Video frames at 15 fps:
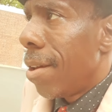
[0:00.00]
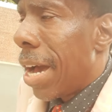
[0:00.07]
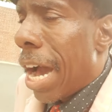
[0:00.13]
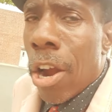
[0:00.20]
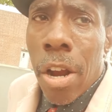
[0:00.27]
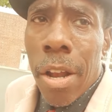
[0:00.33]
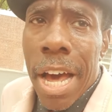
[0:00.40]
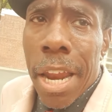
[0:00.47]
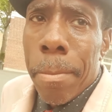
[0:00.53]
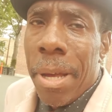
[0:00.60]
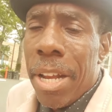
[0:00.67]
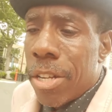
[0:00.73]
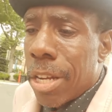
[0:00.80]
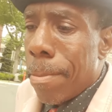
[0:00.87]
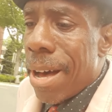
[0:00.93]
I heard a lot of
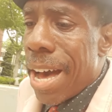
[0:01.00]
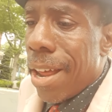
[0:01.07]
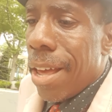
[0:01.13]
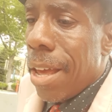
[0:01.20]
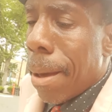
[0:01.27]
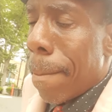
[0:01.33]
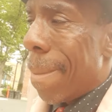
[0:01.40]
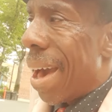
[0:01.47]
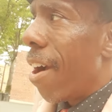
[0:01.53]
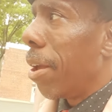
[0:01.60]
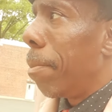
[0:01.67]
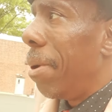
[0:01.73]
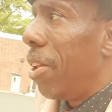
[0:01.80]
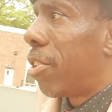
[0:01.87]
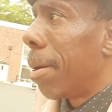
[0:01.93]
men talking about,
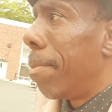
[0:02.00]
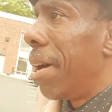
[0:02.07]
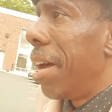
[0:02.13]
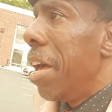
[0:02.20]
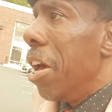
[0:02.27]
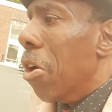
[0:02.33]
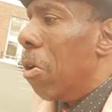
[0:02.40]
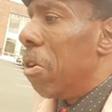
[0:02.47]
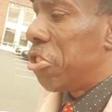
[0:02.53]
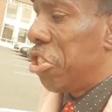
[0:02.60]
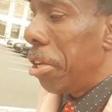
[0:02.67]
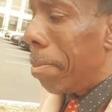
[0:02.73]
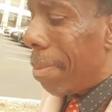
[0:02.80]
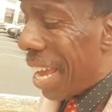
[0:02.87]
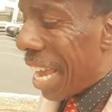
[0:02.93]
married men talking about, oh,
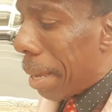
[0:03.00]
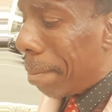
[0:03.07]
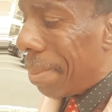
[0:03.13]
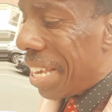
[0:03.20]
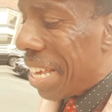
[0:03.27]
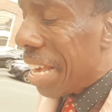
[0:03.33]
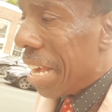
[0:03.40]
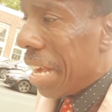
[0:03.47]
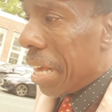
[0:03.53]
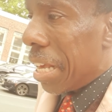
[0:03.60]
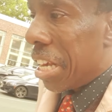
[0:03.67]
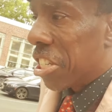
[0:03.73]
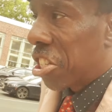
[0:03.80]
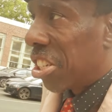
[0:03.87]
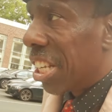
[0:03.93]
she made me
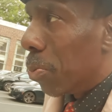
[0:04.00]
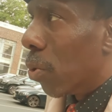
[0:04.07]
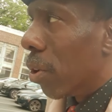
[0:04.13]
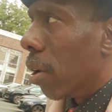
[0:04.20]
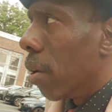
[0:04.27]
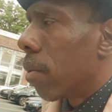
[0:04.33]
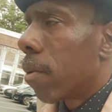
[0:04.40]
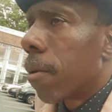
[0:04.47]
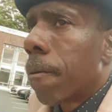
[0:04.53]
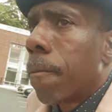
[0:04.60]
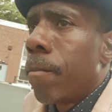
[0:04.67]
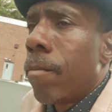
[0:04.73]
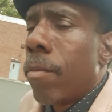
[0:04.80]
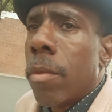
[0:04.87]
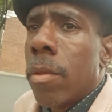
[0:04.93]
sleep with her.
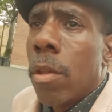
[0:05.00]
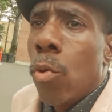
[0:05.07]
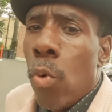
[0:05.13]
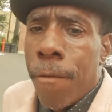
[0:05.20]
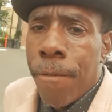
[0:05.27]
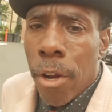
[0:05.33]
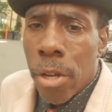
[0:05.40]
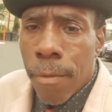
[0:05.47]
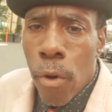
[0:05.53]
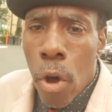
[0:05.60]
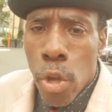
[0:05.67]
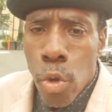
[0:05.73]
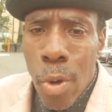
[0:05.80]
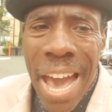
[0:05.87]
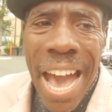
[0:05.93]
Well, first of
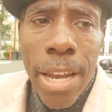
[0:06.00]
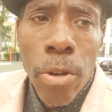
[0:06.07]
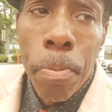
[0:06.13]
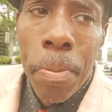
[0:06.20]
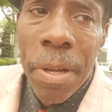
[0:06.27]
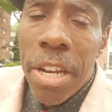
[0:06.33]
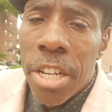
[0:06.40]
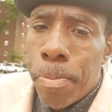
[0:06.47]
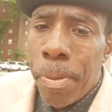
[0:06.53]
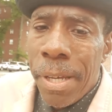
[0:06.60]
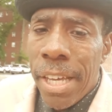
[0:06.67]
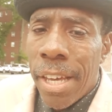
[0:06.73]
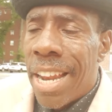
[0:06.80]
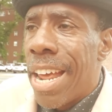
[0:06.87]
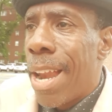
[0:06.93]
all, you had no business
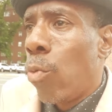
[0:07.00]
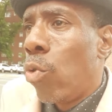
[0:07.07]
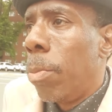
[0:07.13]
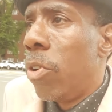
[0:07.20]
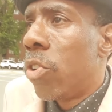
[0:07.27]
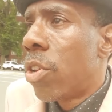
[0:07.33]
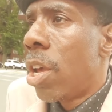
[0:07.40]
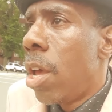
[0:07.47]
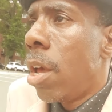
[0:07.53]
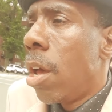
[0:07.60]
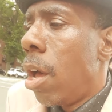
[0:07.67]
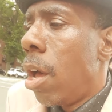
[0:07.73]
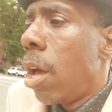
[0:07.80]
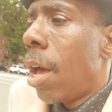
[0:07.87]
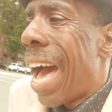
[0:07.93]
being in that woman's
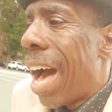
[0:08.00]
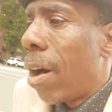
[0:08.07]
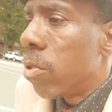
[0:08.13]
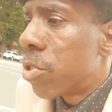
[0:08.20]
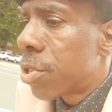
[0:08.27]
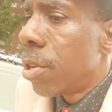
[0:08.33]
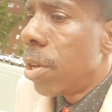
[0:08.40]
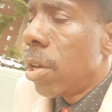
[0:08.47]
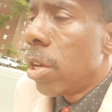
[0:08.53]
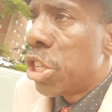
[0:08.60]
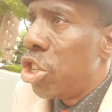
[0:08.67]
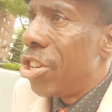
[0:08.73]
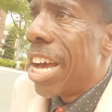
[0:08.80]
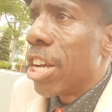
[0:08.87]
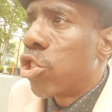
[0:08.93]
house.
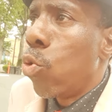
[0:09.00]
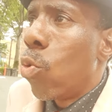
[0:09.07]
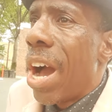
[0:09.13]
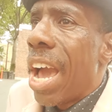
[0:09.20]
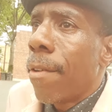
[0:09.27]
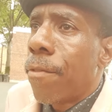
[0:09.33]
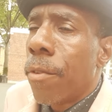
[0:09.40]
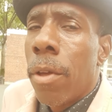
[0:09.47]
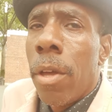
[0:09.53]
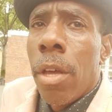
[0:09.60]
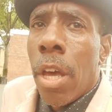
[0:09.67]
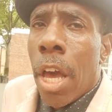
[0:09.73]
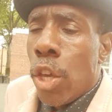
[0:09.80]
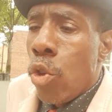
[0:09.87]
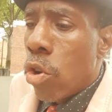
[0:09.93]
She's not your wife.
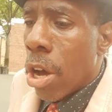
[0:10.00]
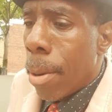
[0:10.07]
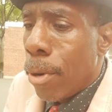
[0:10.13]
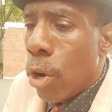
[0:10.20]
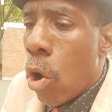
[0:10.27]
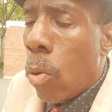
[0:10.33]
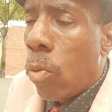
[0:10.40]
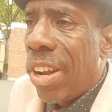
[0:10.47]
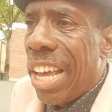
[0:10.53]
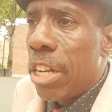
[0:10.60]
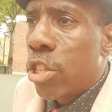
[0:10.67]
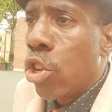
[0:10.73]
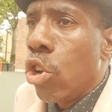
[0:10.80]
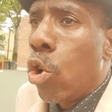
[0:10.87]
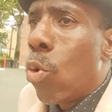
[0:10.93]
And you coming home late
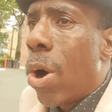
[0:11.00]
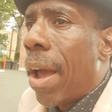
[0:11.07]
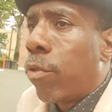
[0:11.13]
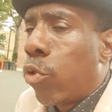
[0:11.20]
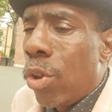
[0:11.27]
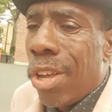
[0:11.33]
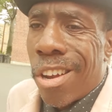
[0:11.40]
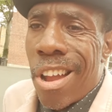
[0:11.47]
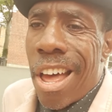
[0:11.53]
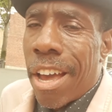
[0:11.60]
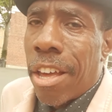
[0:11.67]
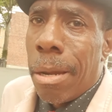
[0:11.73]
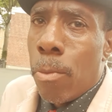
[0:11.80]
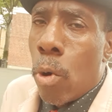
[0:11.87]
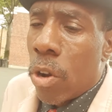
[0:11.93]
to your wife, 3
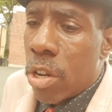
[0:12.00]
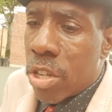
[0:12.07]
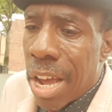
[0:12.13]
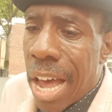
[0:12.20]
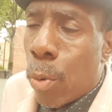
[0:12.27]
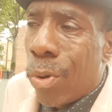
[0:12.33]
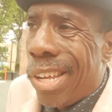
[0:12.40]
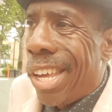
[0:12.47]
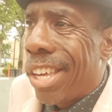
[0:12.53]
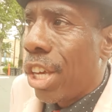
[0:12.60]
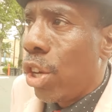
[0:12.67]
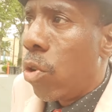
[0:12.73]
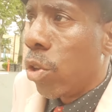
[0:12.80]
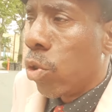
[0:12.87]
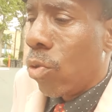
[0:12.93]
o'clock in the morning time with a
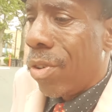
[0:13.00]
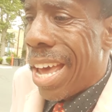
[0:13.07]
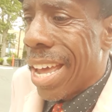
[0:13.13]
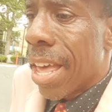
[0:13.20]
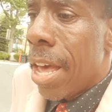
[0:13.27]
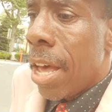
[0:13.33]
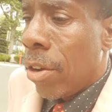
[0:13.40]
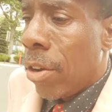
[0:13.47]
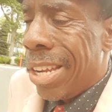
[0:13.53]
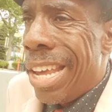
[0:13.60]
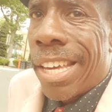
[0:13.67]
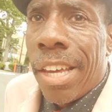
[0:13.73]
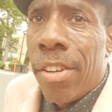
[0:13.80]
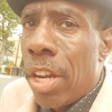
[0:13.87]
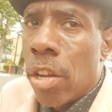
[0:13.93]
hickey on your neck. The
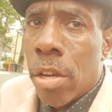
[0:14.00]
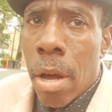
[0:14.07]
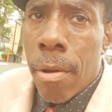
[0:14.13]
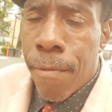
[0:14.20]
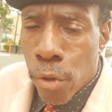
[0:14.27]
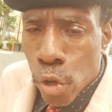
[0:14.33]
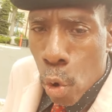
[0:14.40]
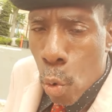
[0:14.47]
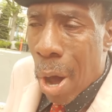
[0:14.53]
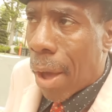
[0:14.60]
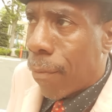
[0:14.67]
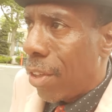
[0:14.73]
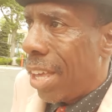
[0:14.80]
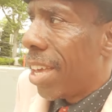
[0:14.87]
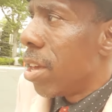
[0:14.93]
hickey didn't come from your
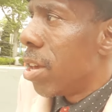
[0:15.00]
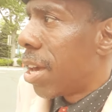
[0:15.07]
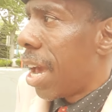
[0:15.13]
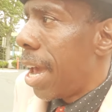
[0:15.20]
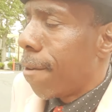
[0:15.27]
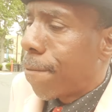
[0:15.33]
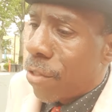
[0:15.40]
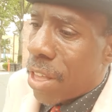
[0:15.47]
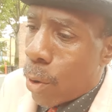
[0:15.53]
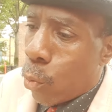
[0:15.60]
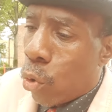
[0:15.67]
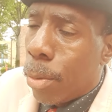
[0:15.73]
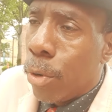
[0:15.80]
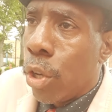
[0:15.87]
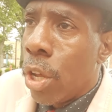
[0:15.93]
wife. The hickey came from that
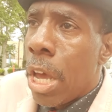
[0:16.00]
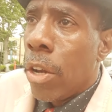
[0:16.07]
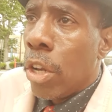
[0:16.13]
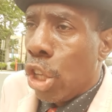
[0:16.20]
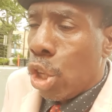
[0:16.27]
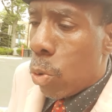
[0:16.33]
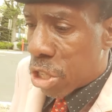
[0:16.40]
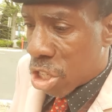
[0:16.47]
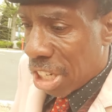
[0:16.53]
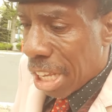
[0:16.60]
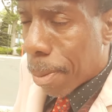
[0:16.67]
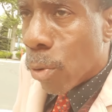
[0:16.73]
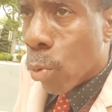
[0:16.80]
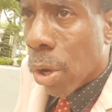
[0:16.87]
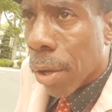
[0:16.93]
woman that you were
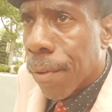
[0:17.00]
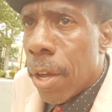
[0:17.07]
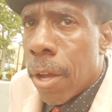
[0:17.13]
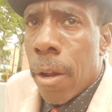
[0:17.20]
sleeping with.